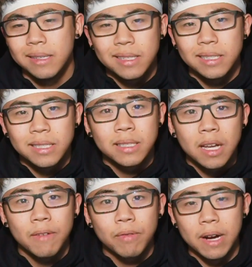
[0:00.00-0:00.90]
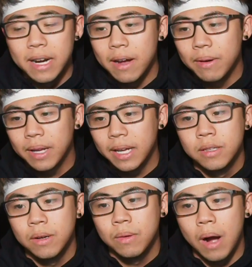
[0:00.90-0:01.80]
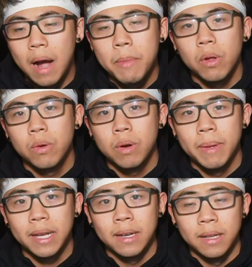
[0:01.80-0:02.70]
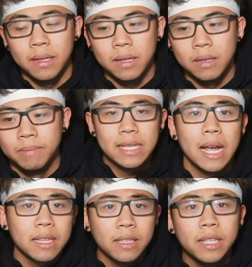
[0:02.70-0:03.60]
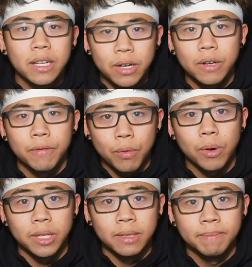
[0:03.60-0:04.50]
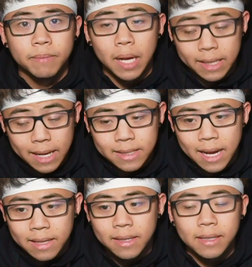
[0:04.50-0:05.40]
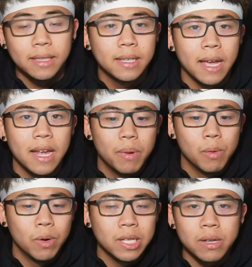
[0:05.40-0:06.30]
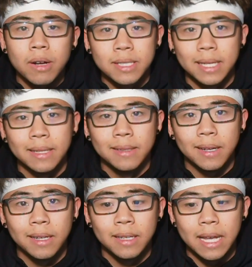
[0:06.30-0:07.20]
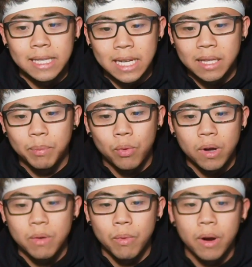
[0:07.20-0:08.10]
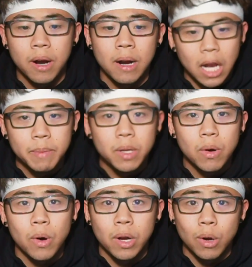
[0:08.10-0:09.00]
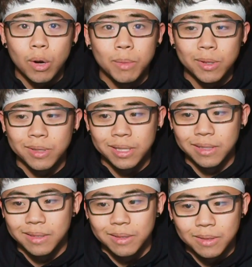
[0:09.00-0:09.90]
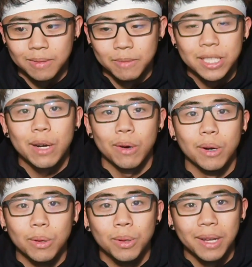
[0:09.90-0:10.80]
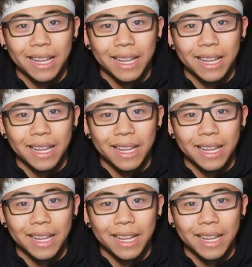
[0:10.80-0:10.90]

it's, it's just tough right now, okay? So I'm the only one making income. I technically could afford it. I, I technically can, but when it's all said and done, it's at the point where I'd be going almost zero